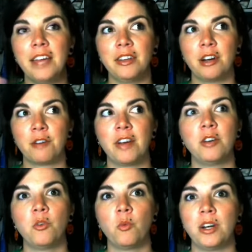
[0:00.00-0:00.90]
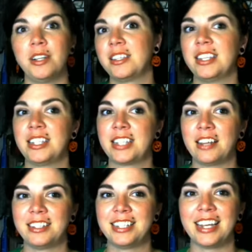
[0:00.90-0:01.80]
then our friend was the
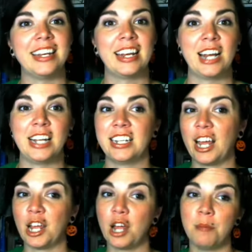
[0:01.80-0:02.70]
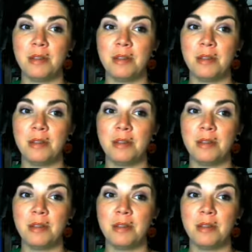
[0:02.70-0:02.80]
skeleton, and I made